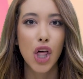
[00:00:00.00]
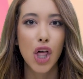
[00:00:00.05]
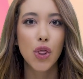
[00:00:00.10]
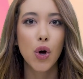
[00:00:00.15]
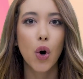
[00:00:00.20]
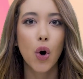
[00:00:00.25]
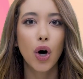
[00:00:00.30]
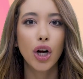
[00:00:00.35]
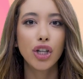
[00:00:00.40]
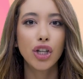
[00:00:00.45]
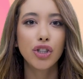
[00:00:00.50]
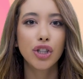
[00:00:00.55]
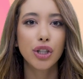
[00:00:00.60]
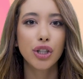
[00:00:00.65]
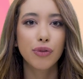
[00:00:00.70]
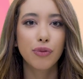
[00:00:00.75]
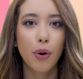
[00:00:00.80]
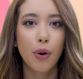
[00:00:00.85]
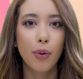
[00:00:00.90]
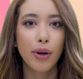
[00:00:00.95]
The oil should
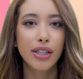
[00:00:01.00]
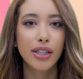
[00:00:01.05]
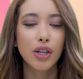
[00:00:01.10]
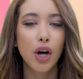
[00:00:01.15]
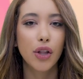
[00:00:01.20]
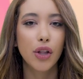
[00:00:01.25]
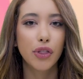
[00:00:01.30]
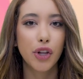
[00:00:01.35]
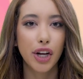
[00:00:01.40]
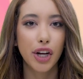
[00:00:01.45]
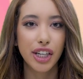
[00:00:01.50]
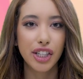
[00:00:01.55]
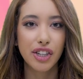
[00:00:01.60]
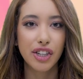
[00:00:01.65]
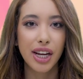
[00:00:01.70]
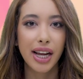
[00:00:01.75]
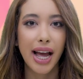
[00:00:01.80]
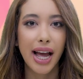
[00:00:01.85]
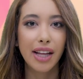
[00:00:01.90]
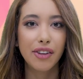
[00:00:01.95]
focus on
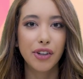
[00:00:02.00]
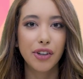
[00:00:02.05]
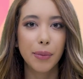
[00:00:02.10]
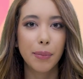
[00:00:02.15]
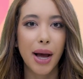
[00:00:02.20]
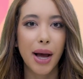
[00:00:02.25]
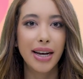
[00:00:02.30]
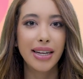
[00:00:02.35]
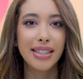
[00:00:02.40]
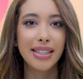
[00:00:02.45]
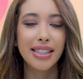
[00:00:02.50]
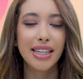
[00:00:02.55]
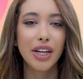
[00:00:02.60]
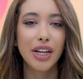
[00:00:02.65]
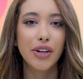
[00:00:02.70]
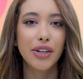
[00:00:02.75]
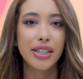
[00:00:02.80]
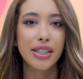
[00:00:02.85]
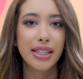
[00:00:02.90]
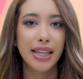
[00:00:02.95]
nourishing and rebalancing
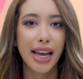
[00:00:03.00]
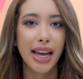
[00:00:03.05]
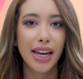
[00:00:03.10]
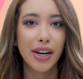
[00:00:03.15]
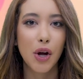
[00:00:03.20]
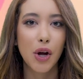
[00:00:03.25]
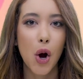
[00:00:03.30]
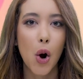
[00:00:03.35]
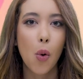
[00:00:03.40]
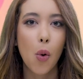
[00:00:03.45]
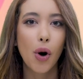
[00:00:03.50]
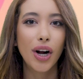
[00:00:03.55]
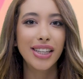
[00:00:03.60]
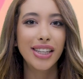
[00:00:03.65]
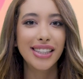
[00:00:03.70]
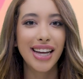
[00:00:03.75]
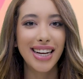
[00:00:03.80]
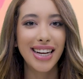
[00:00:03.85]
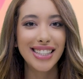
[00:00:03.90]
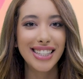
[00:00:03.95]
your skin, while
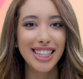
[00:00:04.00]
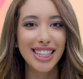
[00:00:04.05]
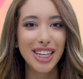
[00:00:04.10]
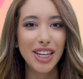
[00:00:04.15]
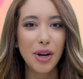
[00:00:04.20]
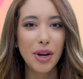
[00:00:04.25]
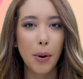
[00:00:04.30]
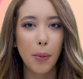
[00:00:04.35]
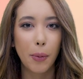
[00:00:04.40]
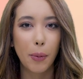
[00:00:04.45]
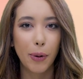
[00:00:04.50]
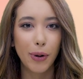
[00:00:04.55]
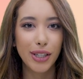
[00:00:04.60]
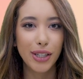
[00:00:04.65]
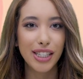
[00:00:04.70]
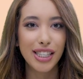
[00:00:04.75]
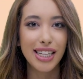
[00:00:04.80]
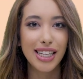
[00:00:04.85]
tightening your pores,